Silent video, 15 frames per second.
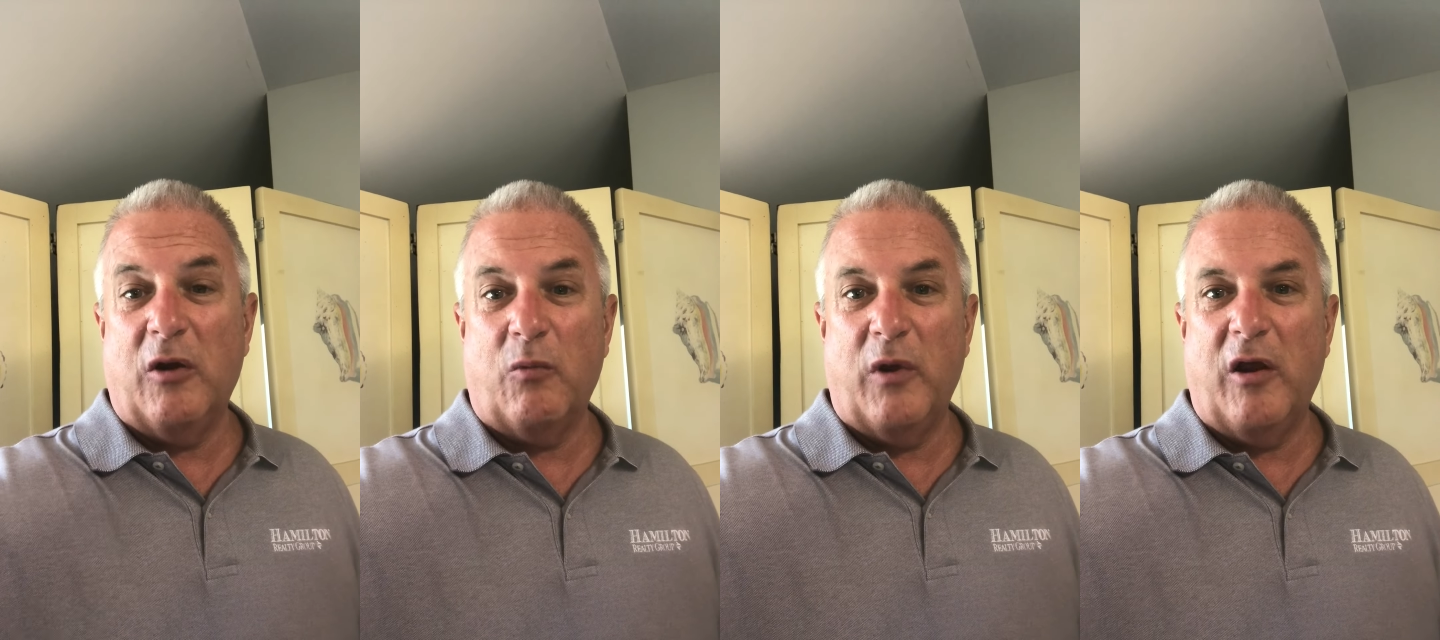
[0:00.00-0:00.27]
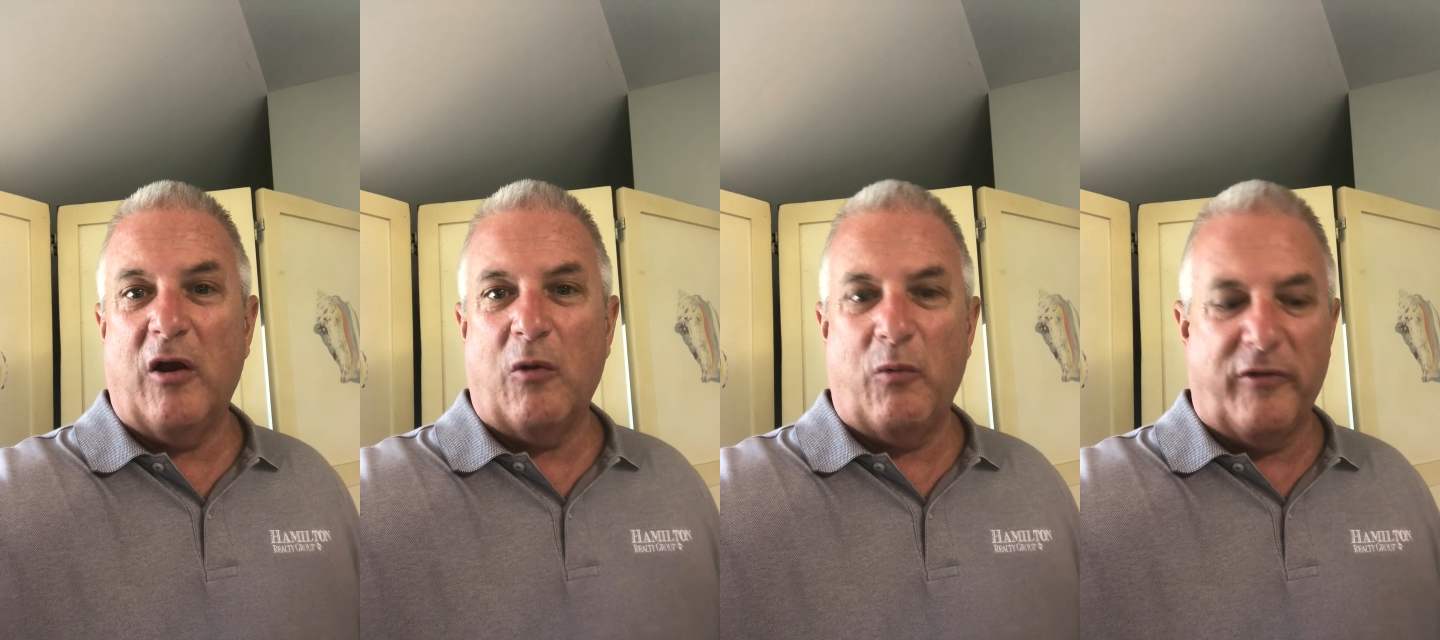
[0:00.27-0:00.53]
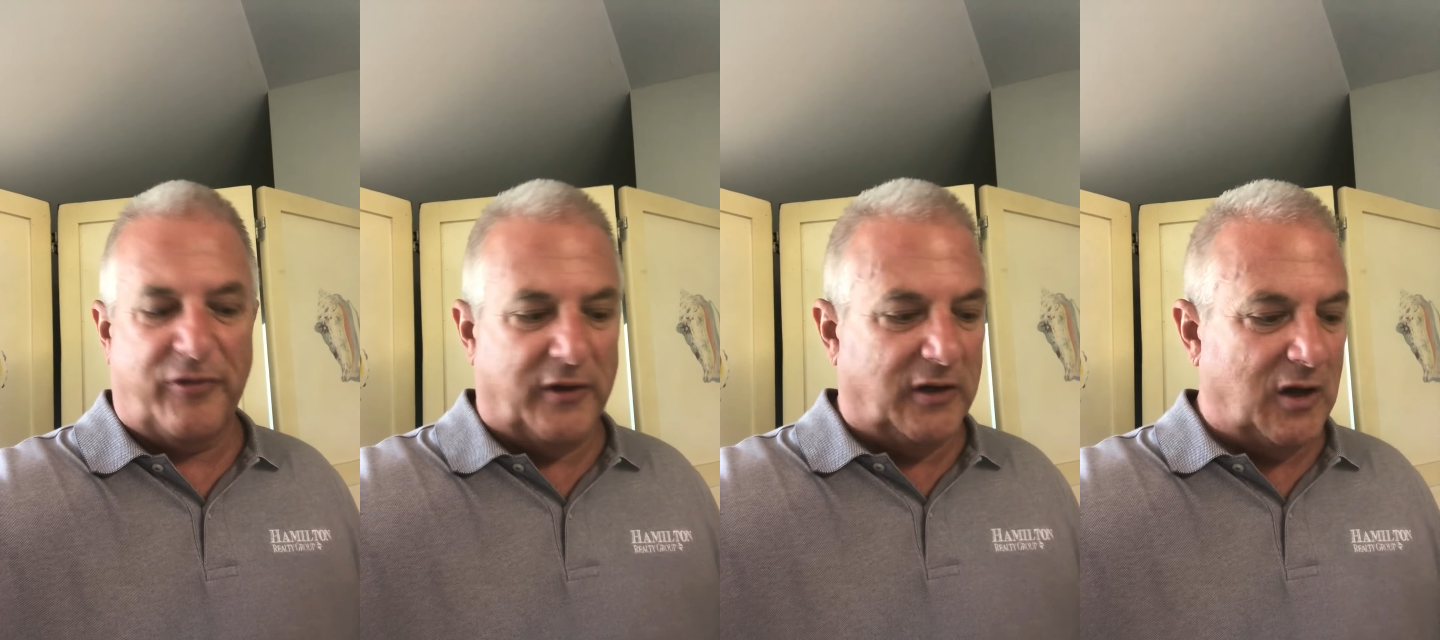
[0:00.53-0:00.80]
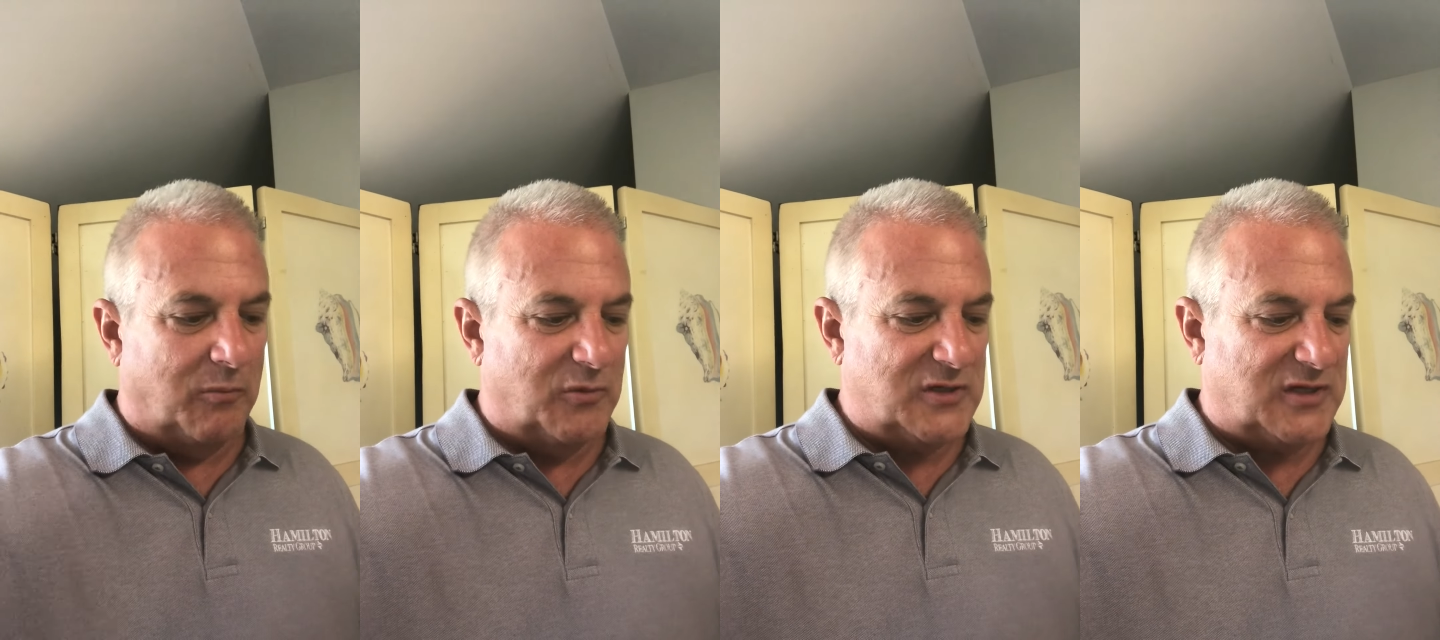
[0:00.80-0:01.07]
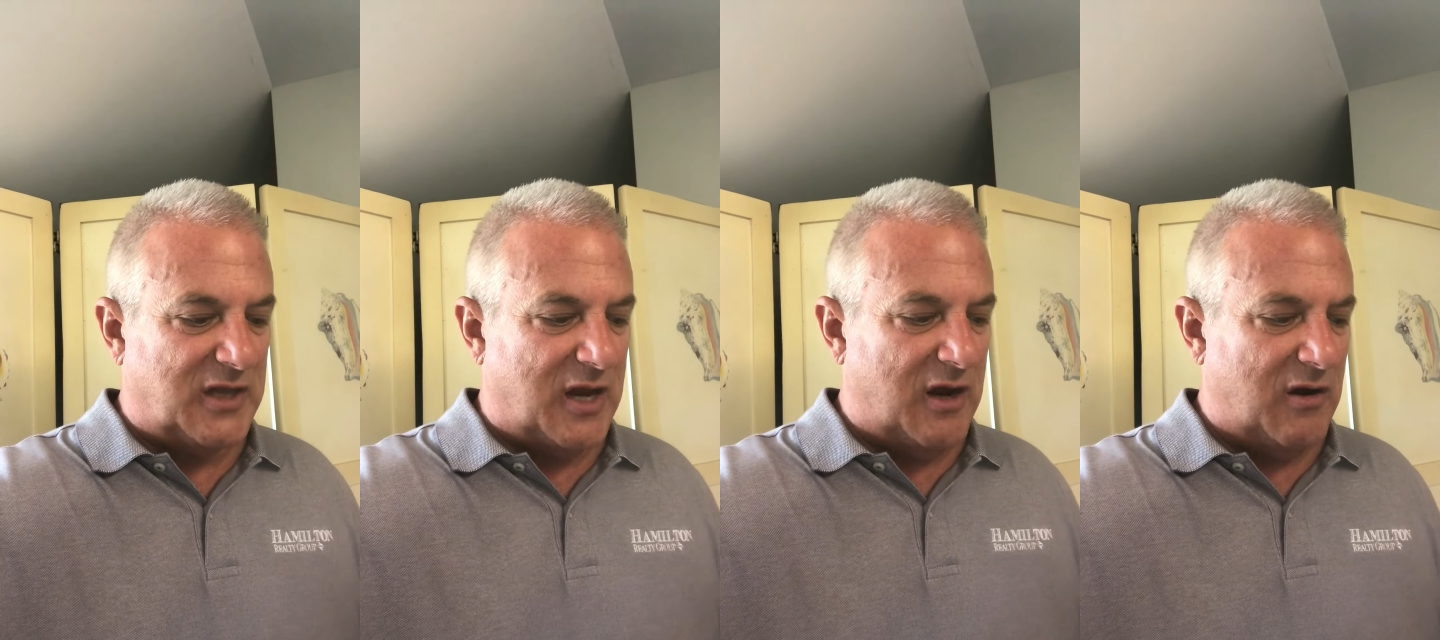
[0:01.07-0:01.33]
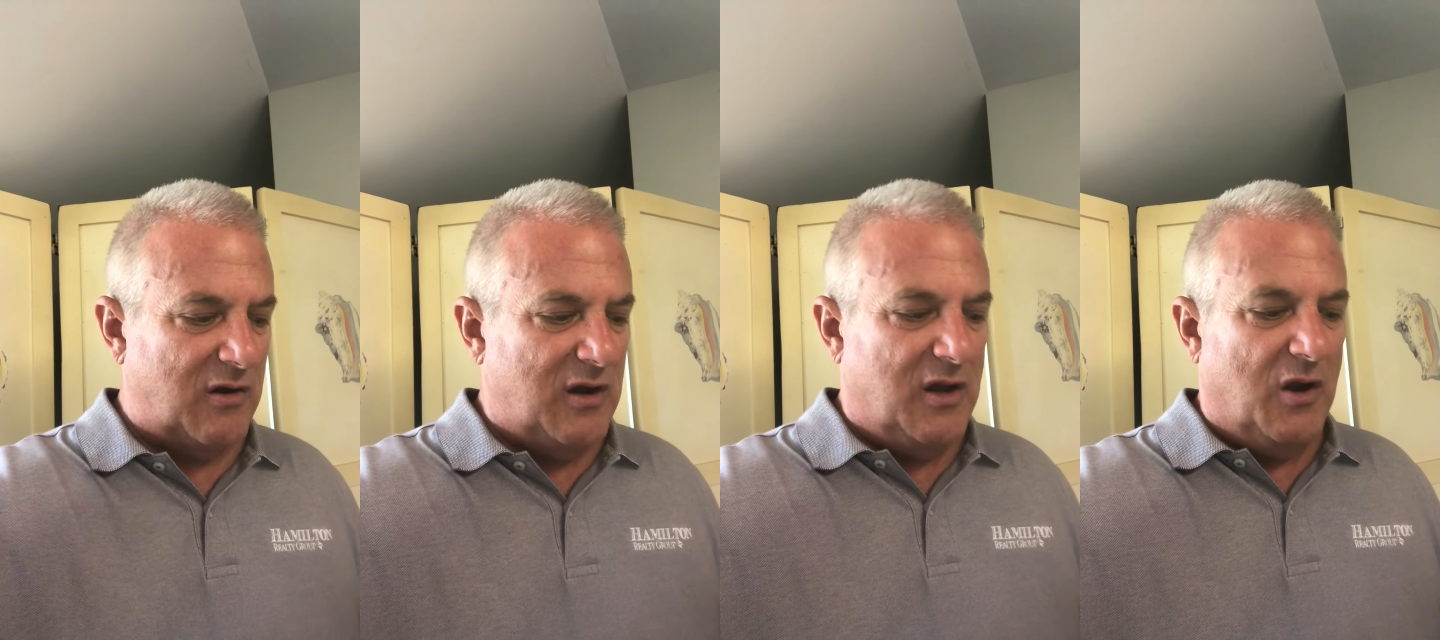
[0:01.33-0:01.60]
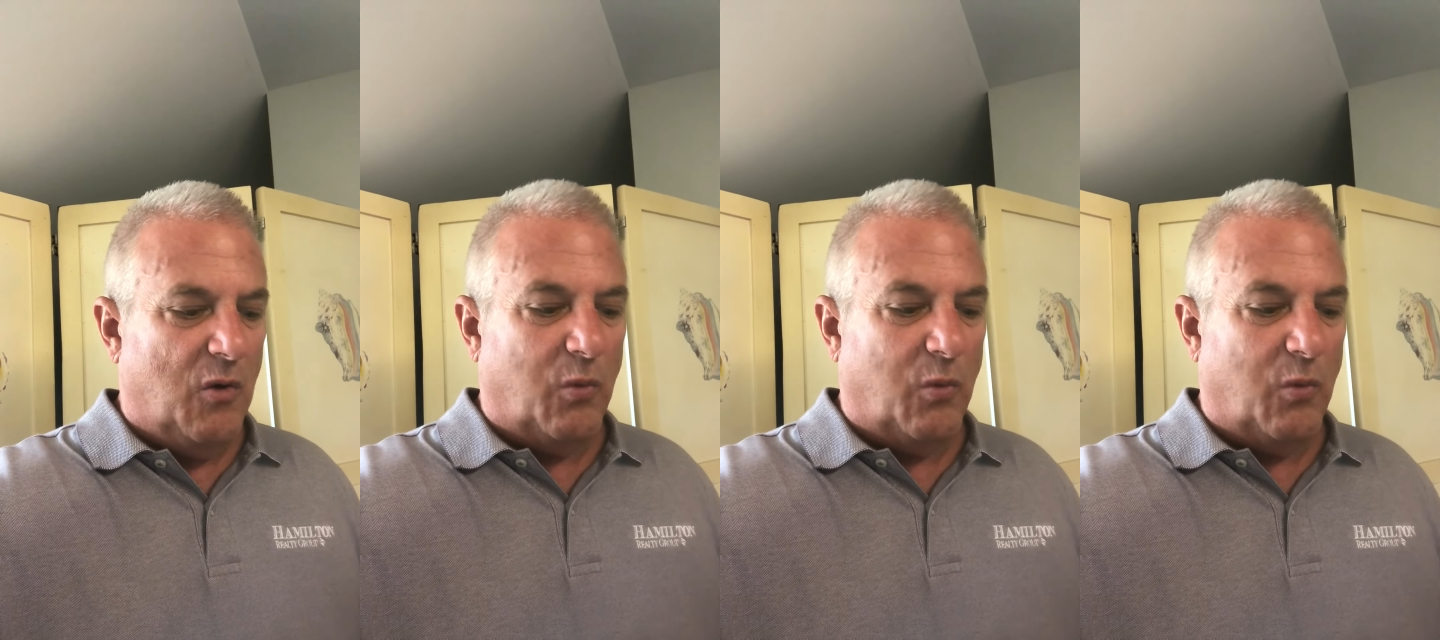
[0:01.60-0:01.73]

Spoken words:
we are with the numbers there.